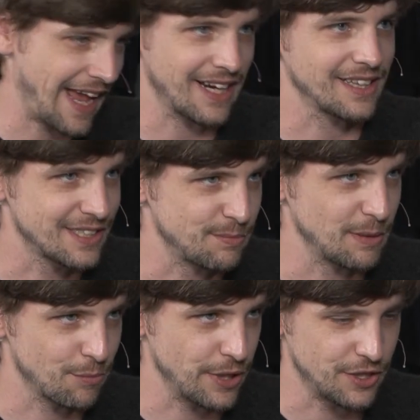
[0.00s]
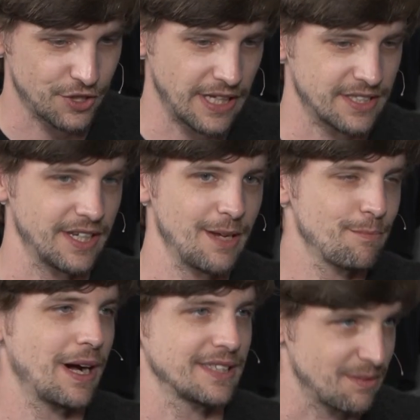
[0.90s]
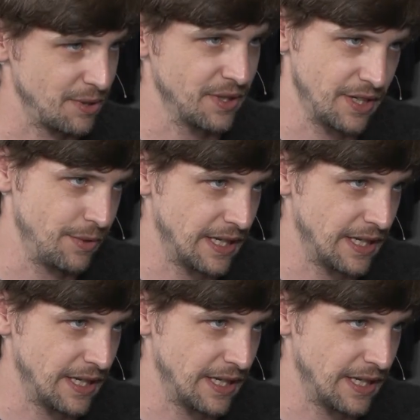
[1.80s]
cataclysmic breach. That's an impossibility with